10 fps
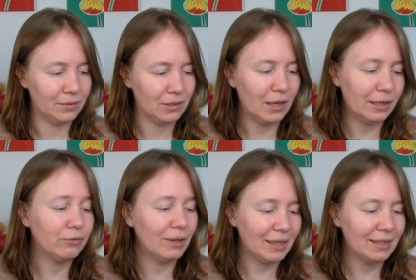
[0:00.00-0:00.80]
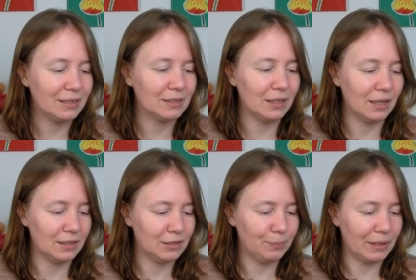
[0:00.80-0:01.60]
I quite liked uh,
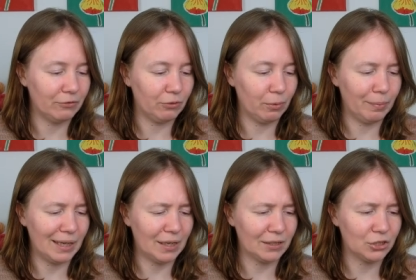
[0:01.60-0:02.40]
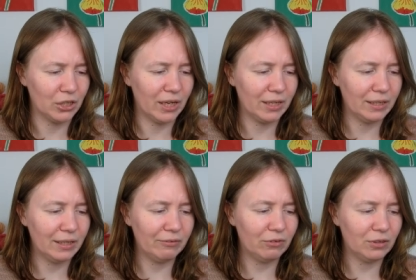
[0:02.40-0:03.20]
spinning from a bat actually. I'd
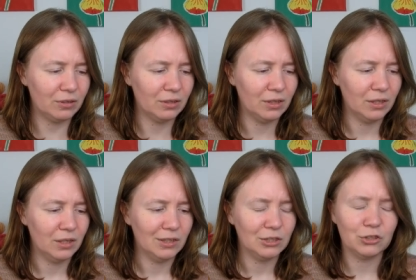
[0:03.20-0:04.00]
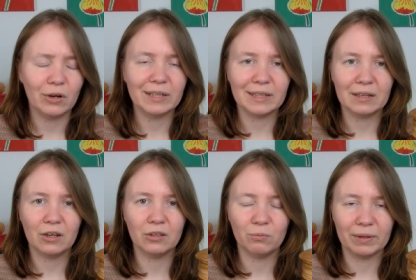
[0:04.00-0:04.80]
never tried that
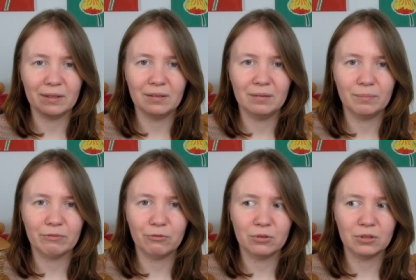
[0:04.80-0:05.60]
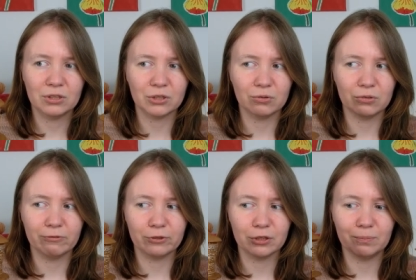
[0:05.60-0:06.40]
on the wheel before, so the
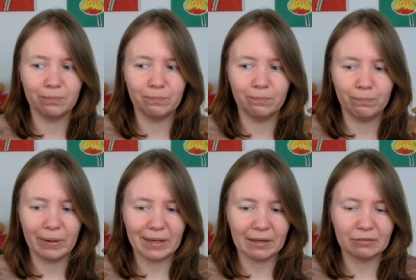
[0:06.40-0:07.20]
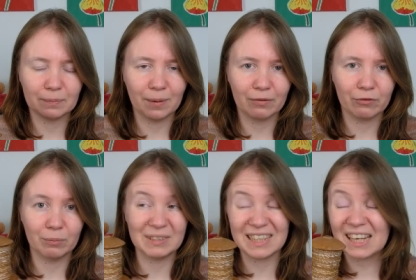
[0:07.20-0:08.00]
first bat I've spun from
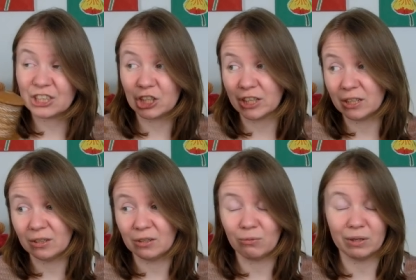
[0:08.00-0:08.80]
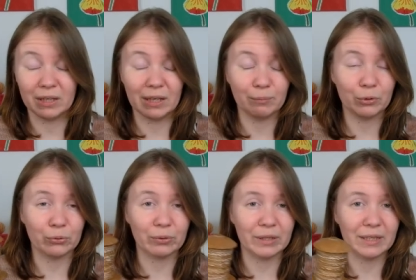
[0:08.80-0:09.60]
is actually the, the one that I'm
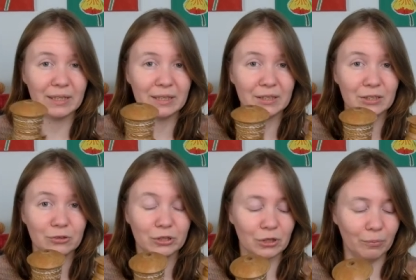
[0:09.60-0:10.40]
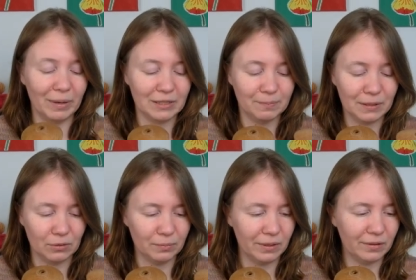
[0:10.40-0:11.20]
currently using on my spindle,
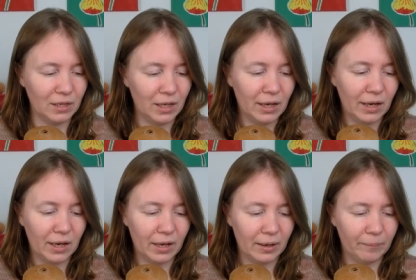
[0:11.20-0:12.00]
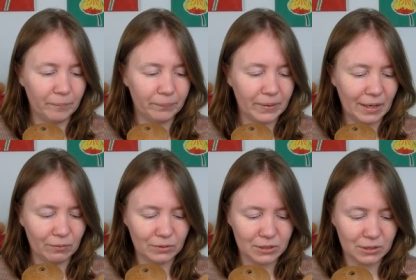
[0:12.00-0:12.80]
but um, yeah, it
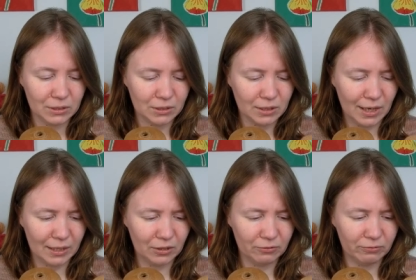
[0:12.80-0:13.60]
was kind of